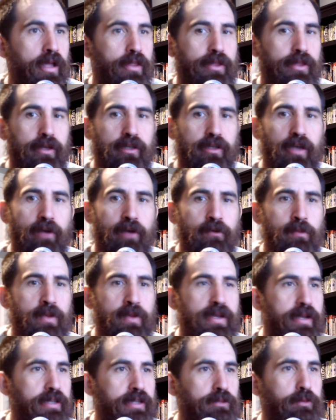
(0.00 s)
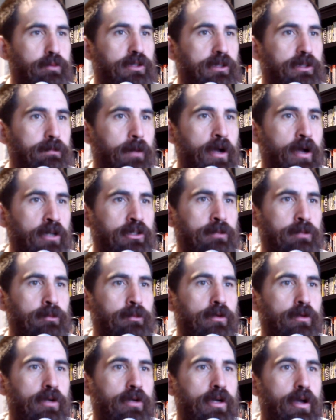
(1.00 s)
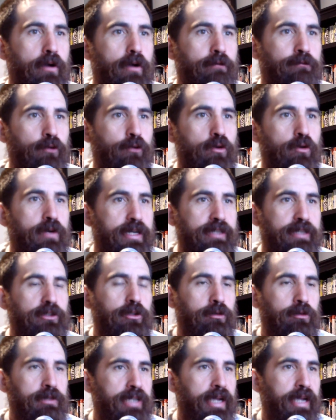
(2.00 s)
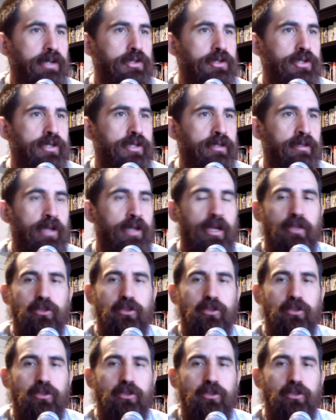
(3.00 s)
The government is responsible for its creation.